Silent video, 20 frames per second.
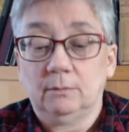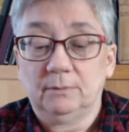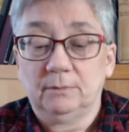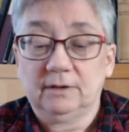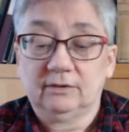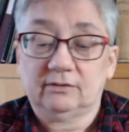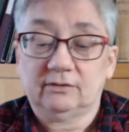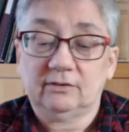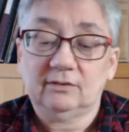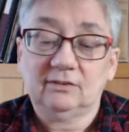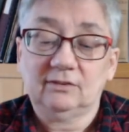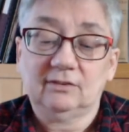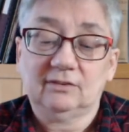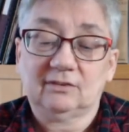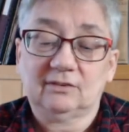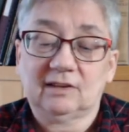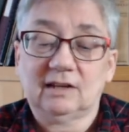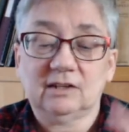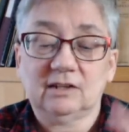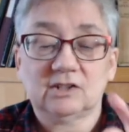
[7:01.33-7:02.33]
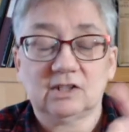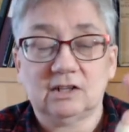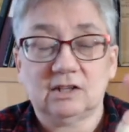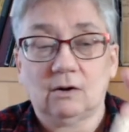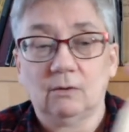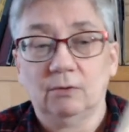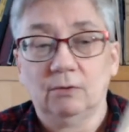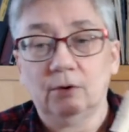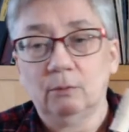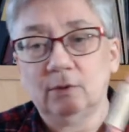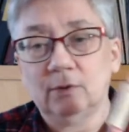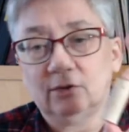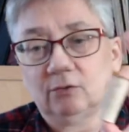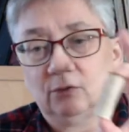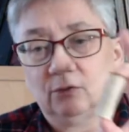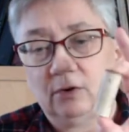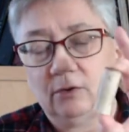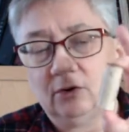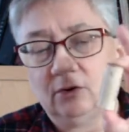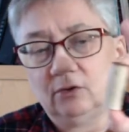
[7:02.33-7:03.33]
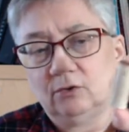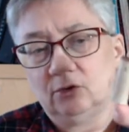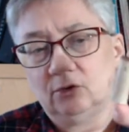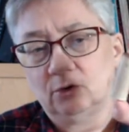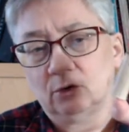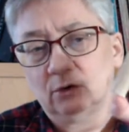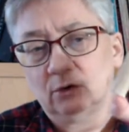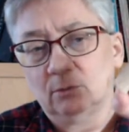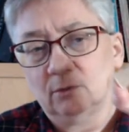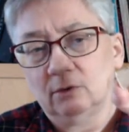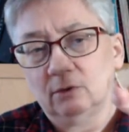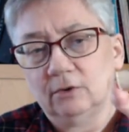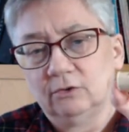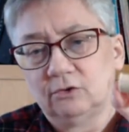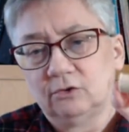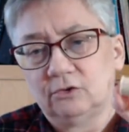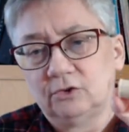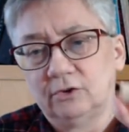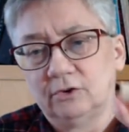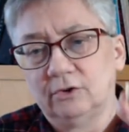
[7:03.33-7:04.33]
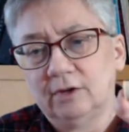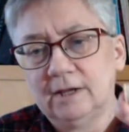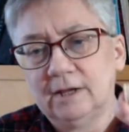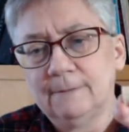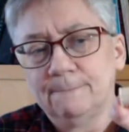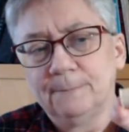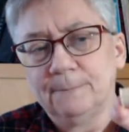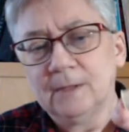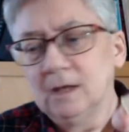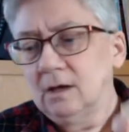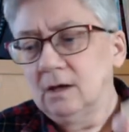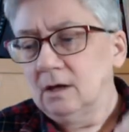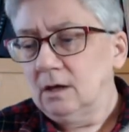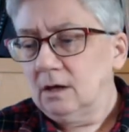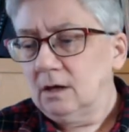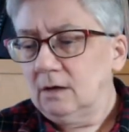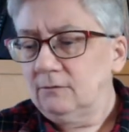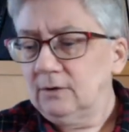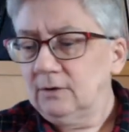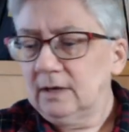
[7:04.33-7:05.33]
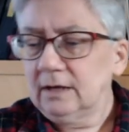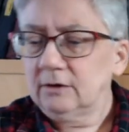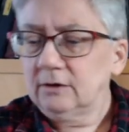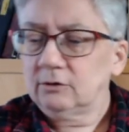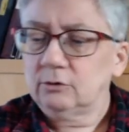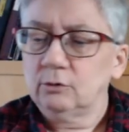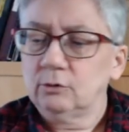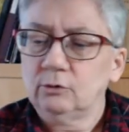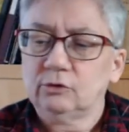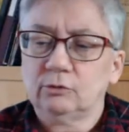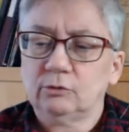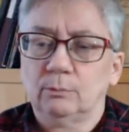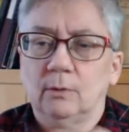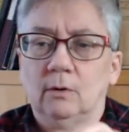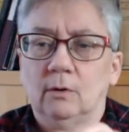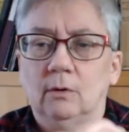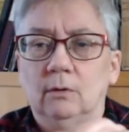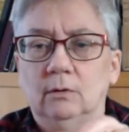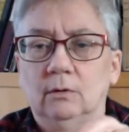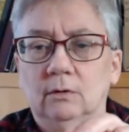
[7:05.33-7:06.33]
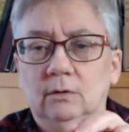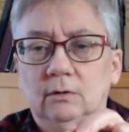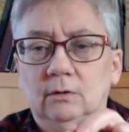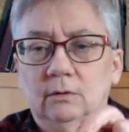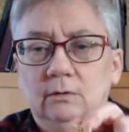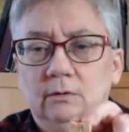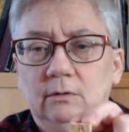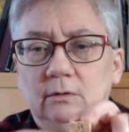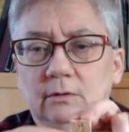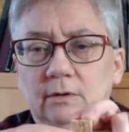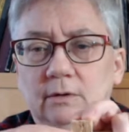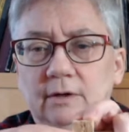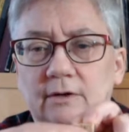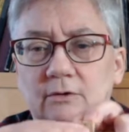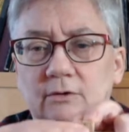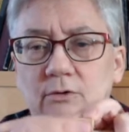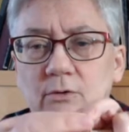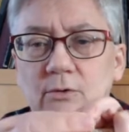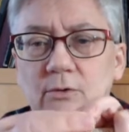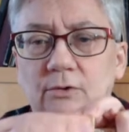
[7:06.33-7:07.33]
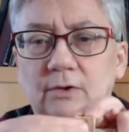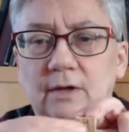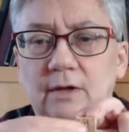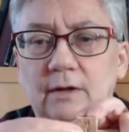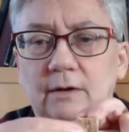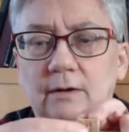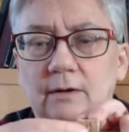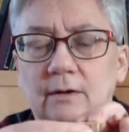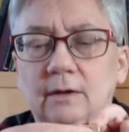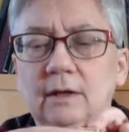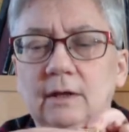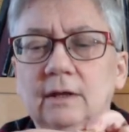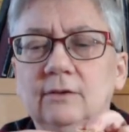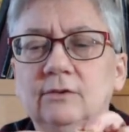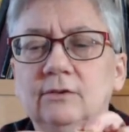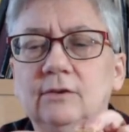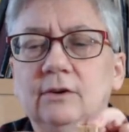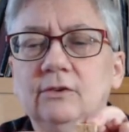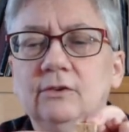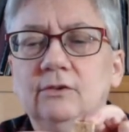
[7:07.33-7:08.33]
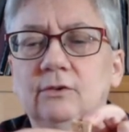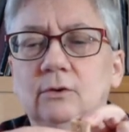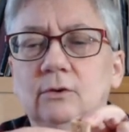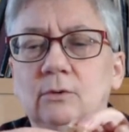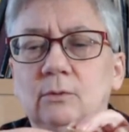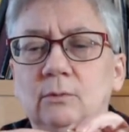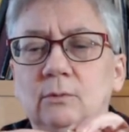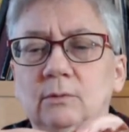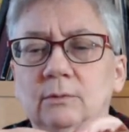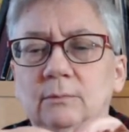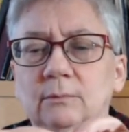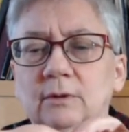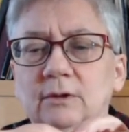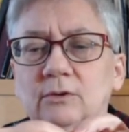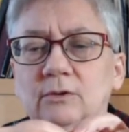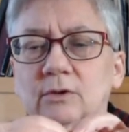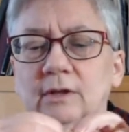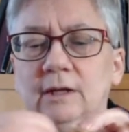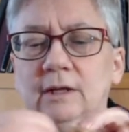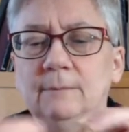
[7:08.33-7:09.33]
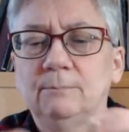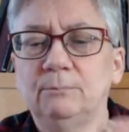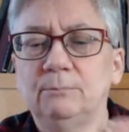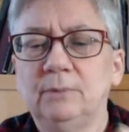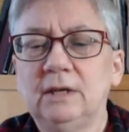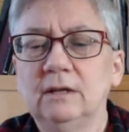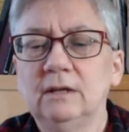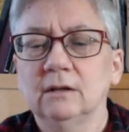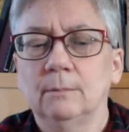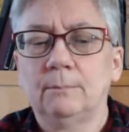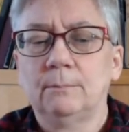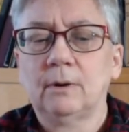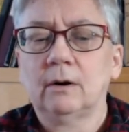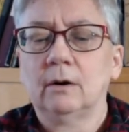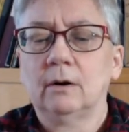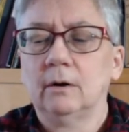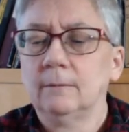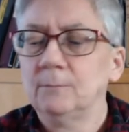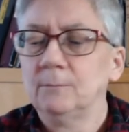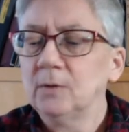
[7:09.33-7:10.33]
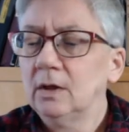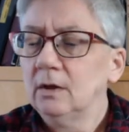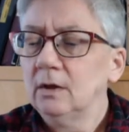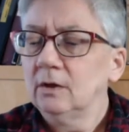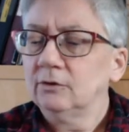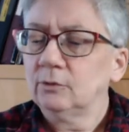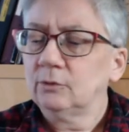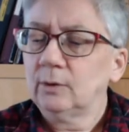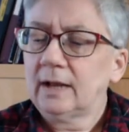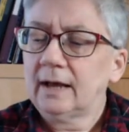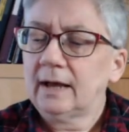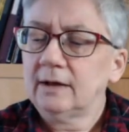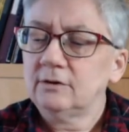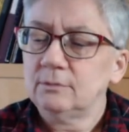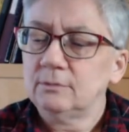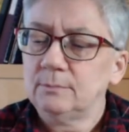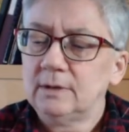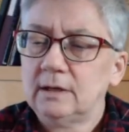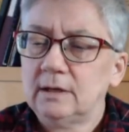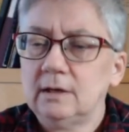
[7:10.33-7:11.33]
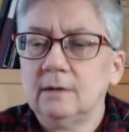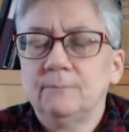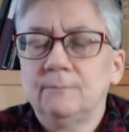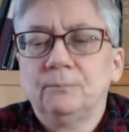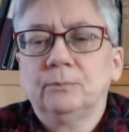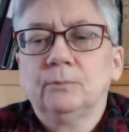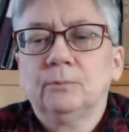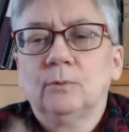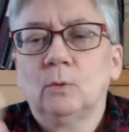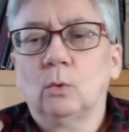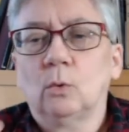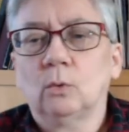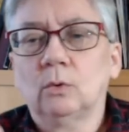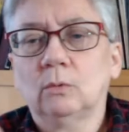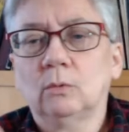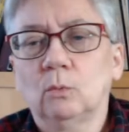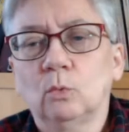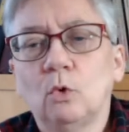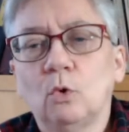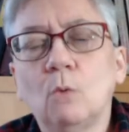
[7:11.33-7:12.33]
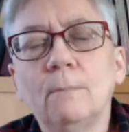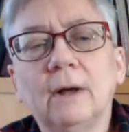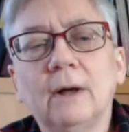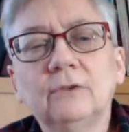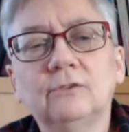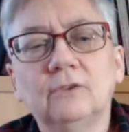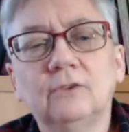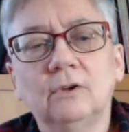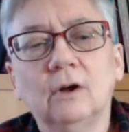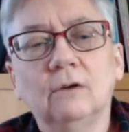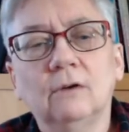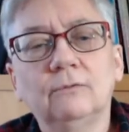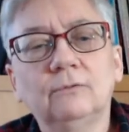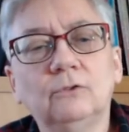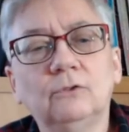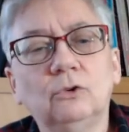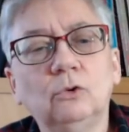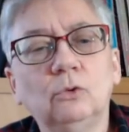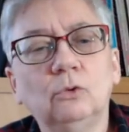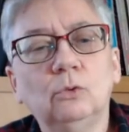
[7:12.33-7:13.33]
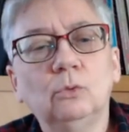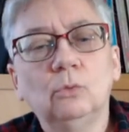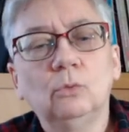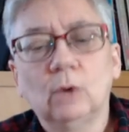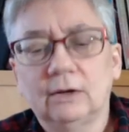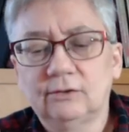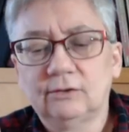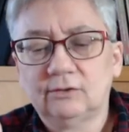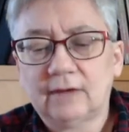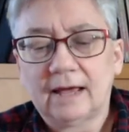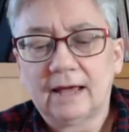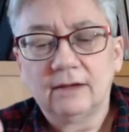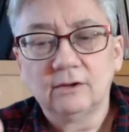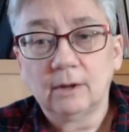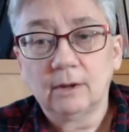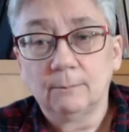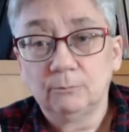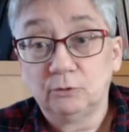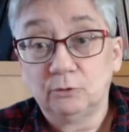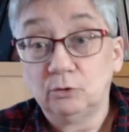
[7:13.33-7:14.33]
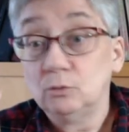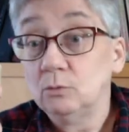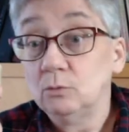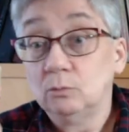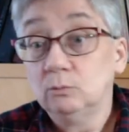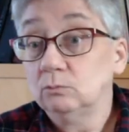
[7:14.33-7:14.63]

because this is actually, although it's very durable and sturdy, if you get it too small and too thin, it starts to literally peel apart. So it had to be robust enough to stand up to